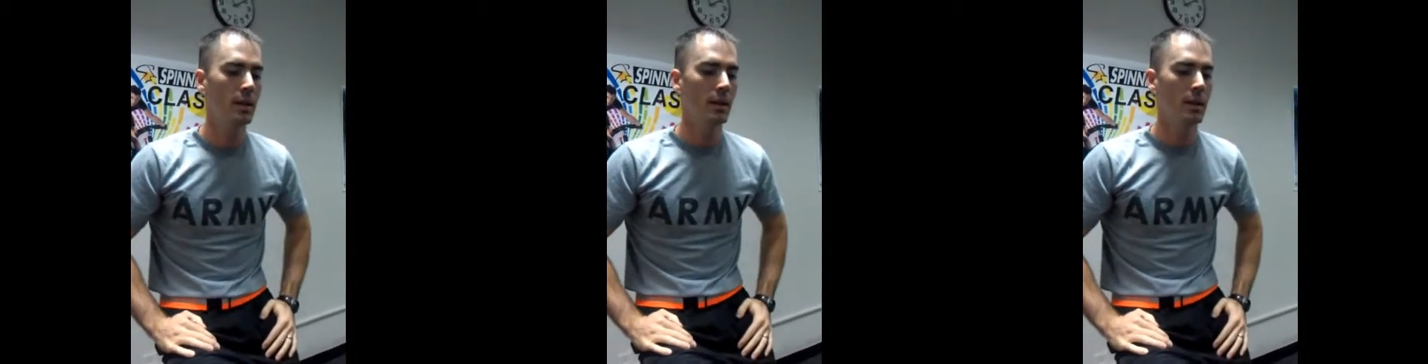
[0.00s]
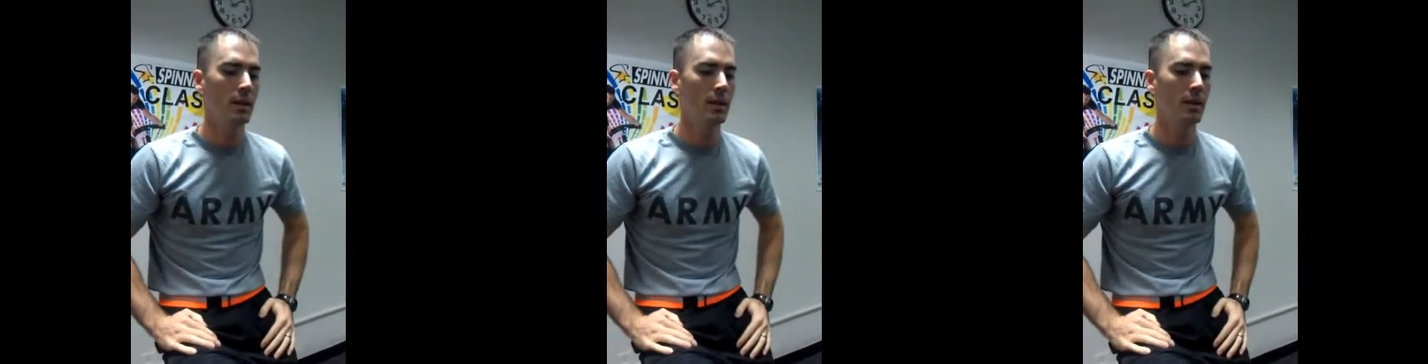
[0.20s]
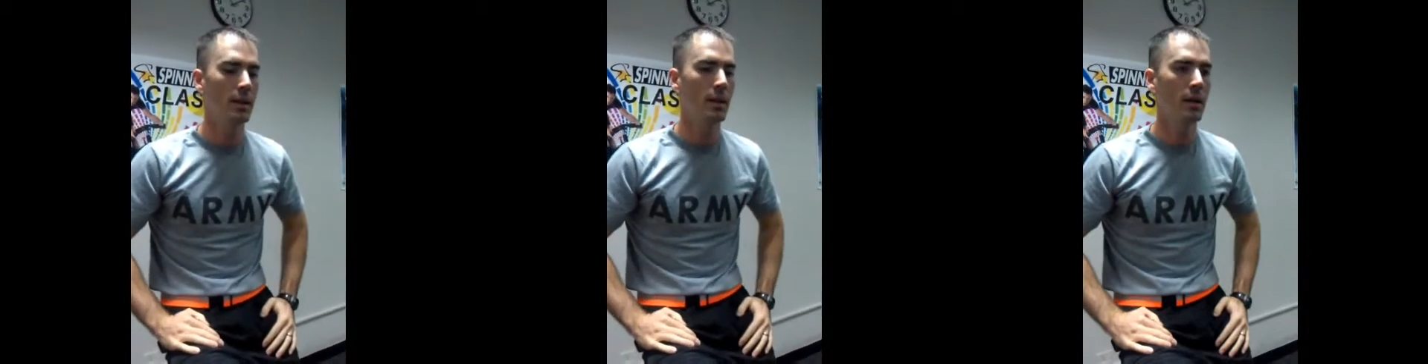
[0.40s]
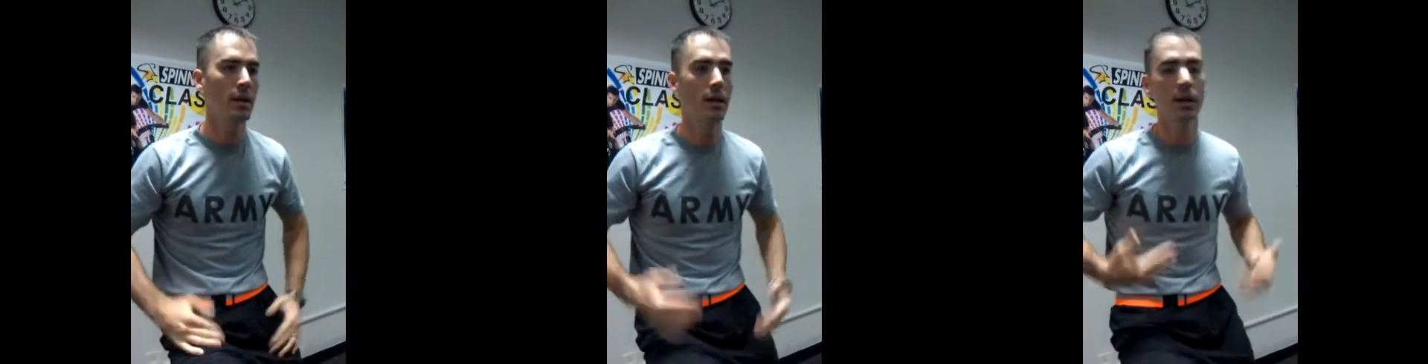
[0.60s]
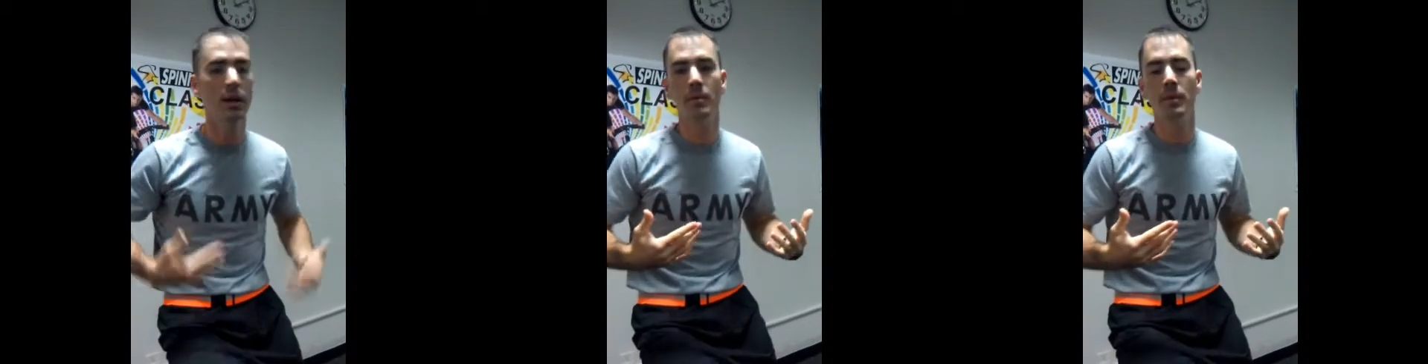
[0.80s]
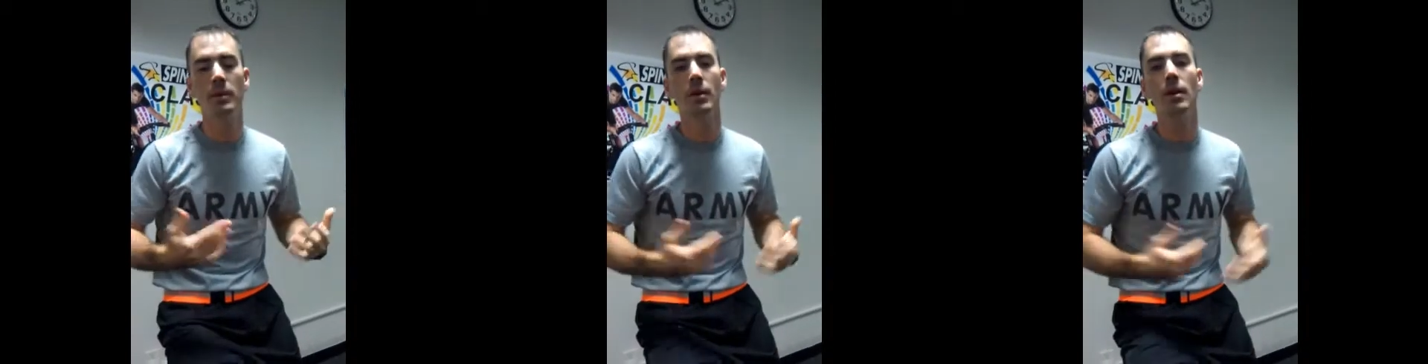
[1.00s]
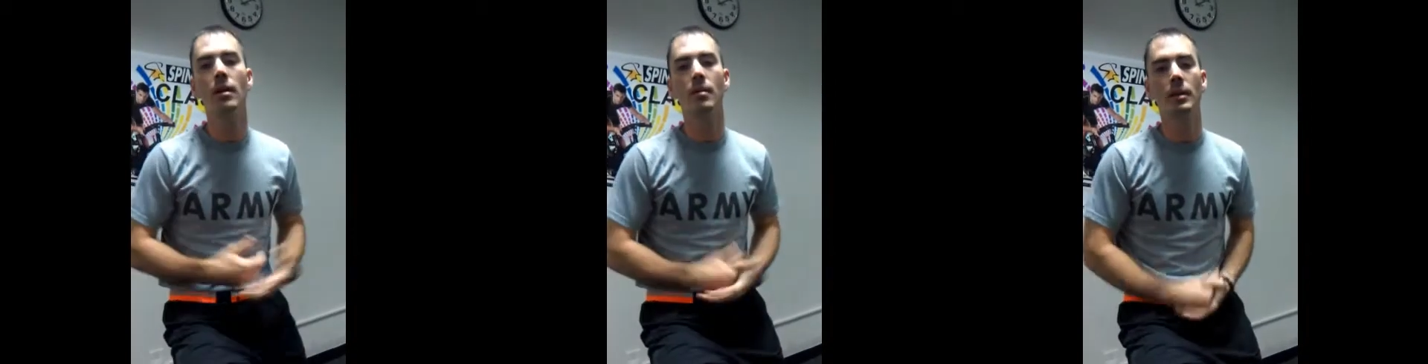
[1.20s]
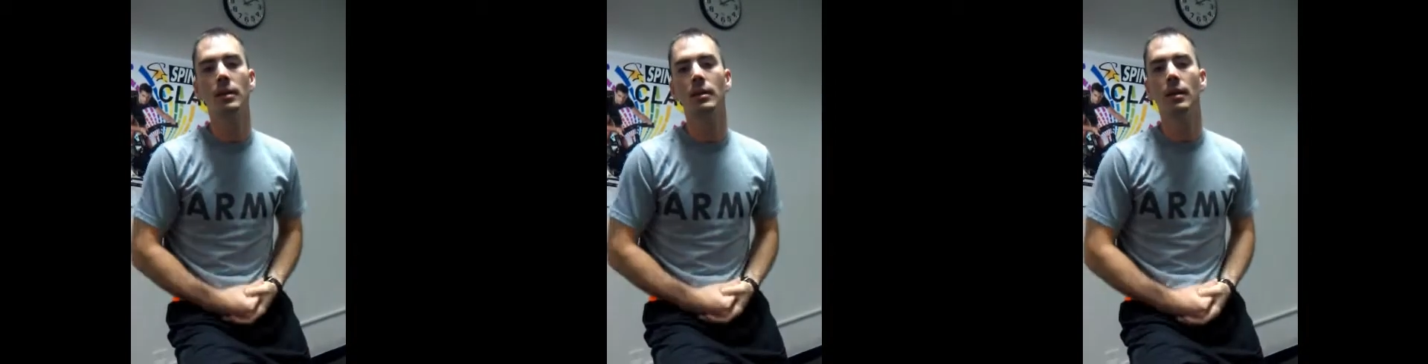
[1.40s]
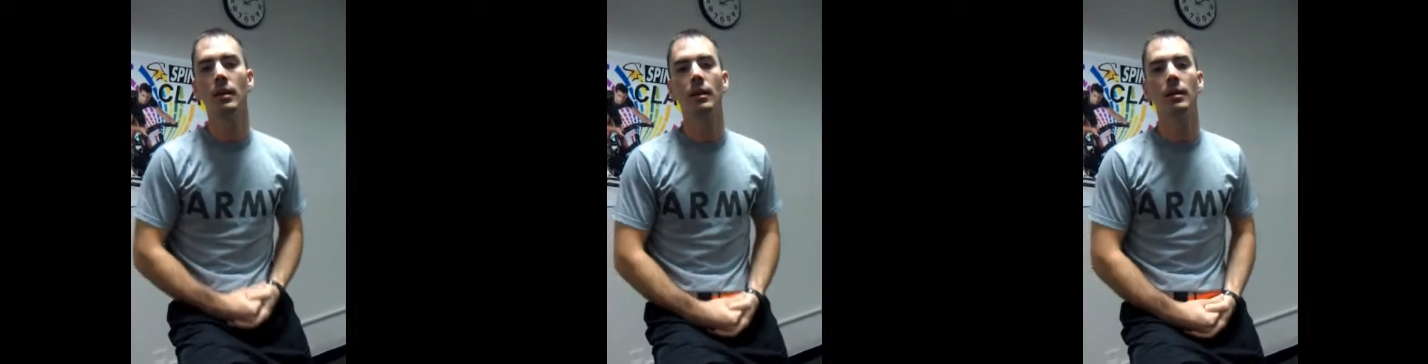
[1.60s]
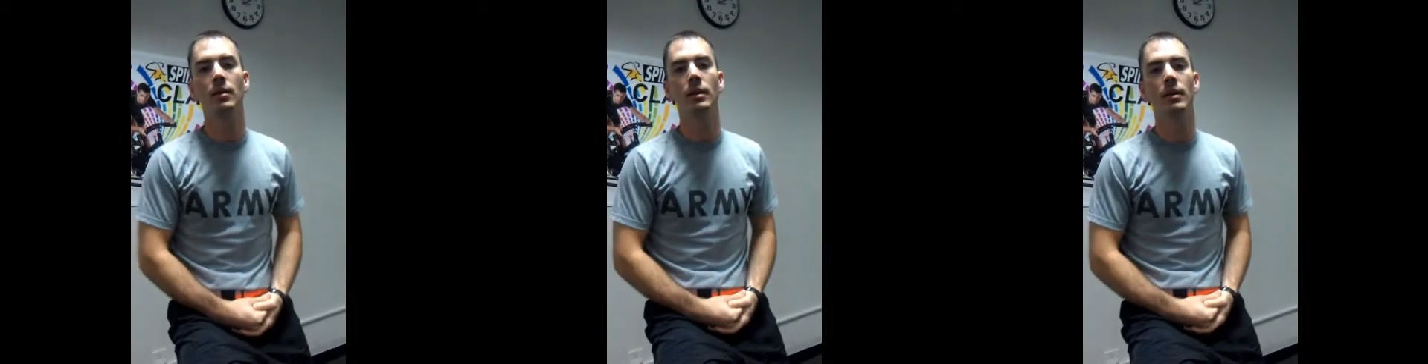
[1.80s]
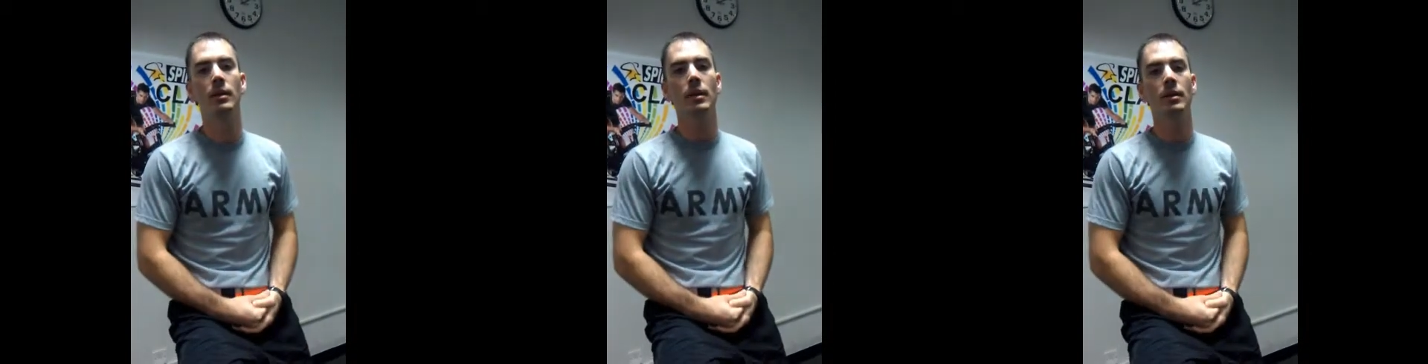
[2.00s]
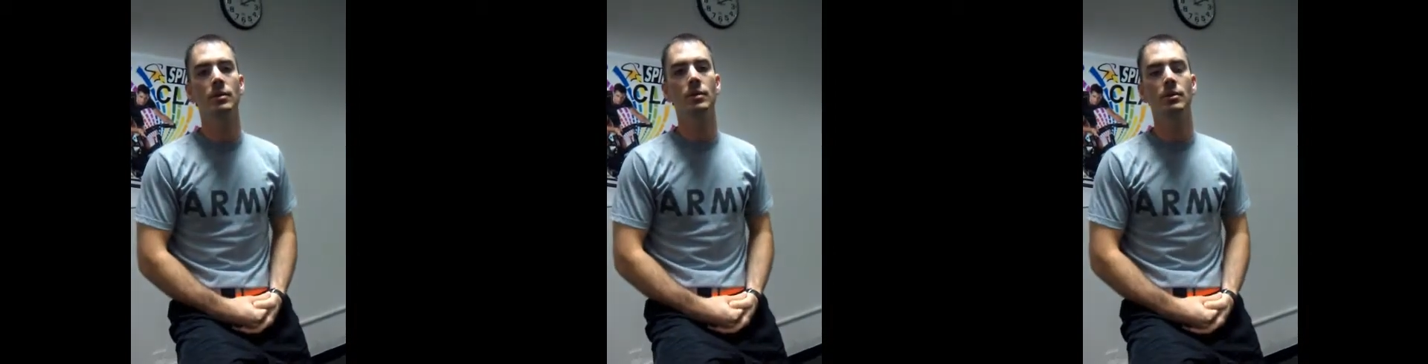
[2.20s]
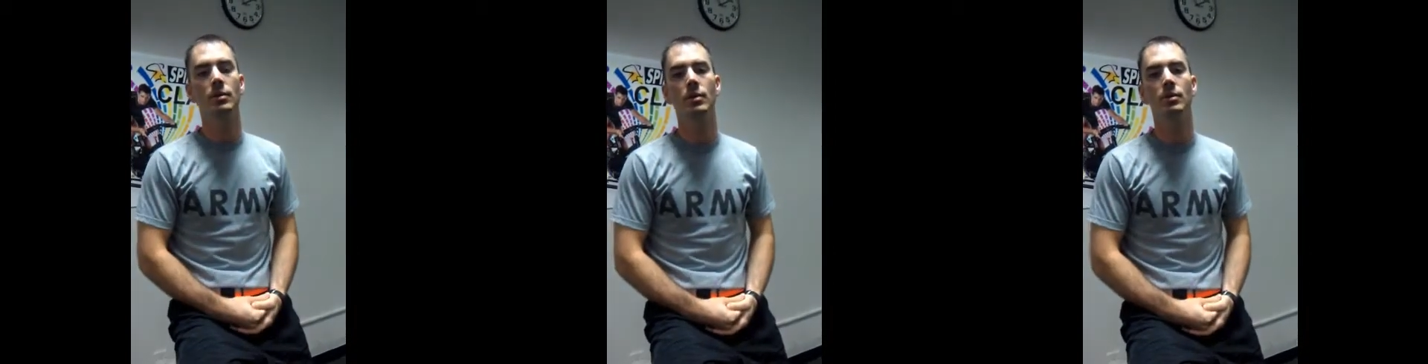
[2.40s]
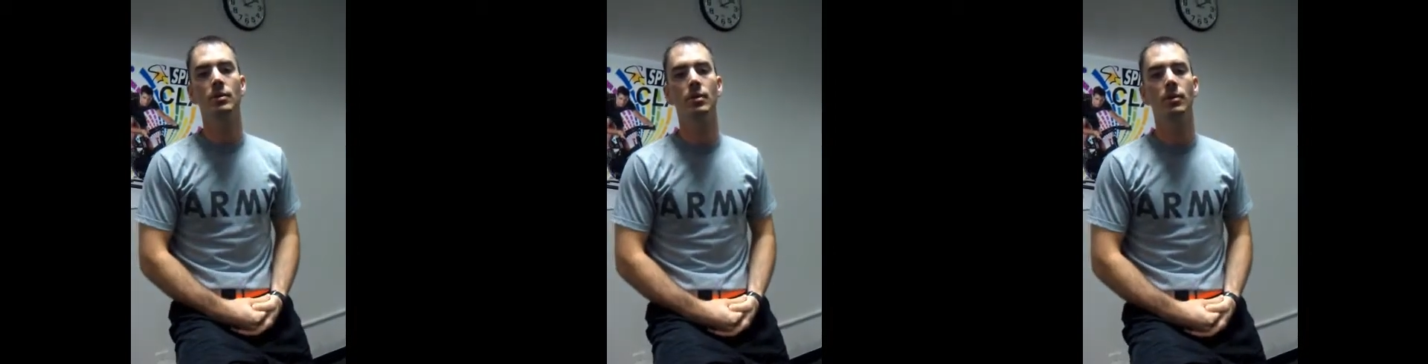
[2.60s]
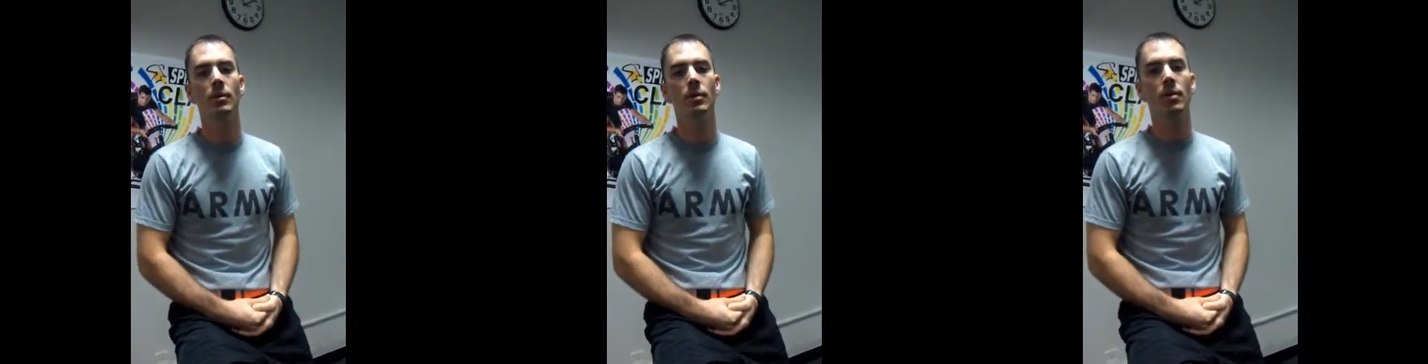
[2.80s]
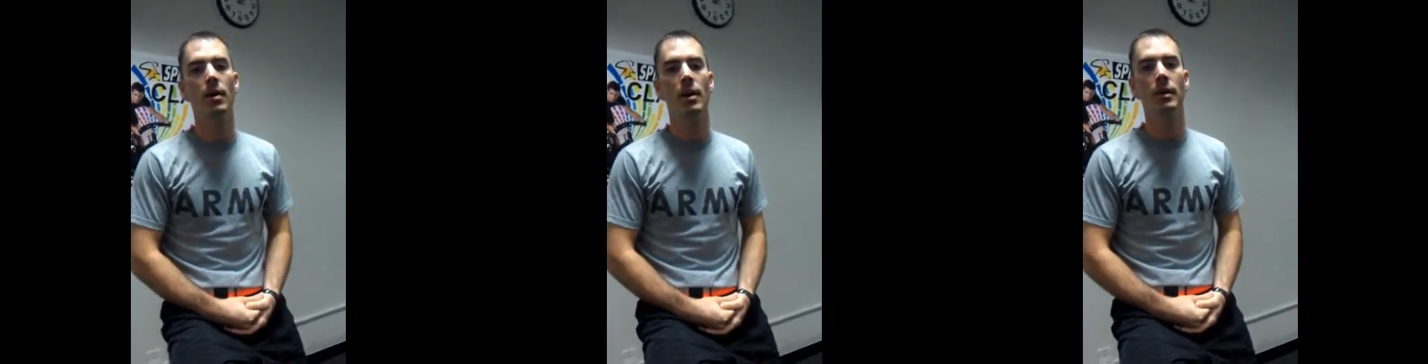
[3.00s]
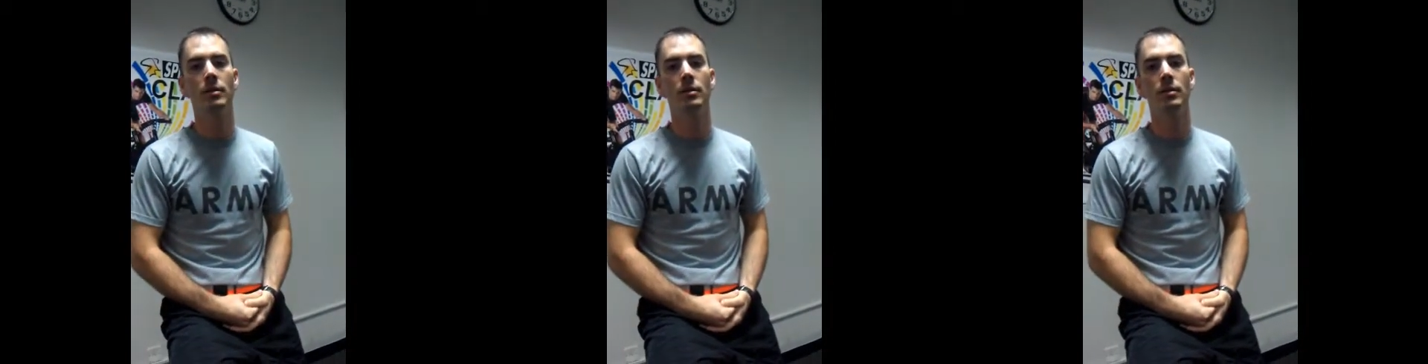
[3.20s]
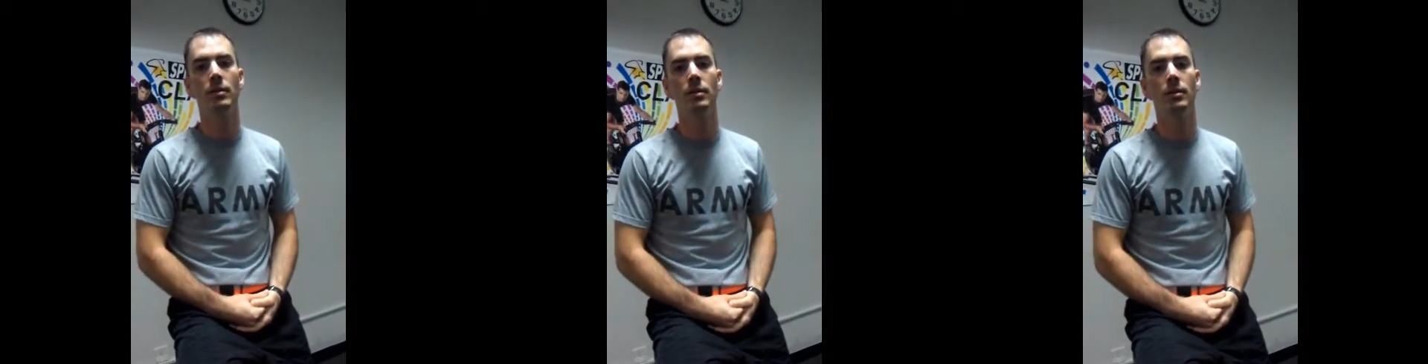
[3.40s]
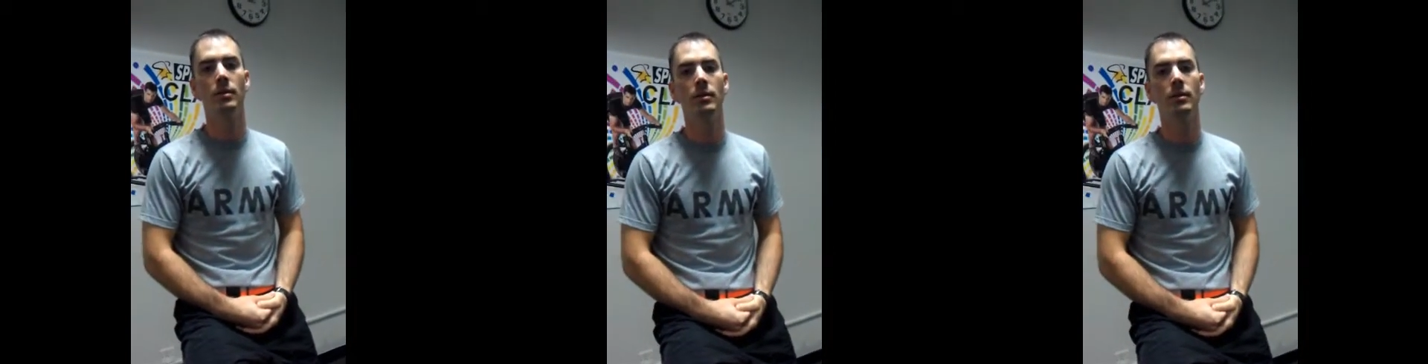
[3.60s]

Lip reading: And I'm in the Army. And as a soldier, we're required to